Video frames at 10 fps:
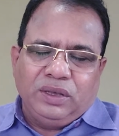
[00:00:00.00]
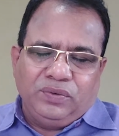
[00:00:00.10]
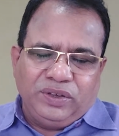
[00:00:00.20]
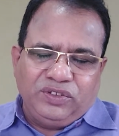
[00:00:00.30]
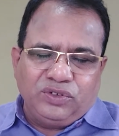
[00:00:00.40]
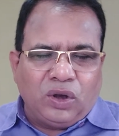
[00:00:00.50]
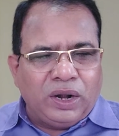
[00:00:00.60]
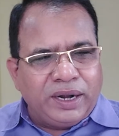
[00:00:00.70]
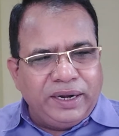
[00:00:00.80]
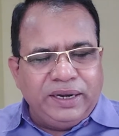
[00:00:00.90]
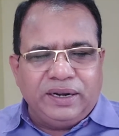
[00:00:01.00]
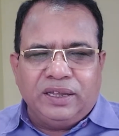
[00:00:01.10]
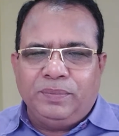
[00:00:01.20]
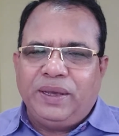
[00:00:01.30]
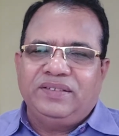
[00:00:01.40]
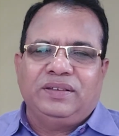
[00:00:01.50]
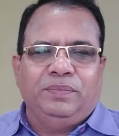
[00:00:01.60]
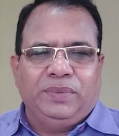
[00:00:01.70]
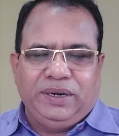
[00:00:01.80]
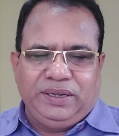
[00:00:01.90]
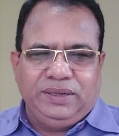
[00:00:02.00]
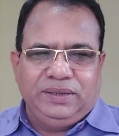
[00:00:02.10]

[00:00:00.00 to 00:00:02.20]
which is already done by somebody.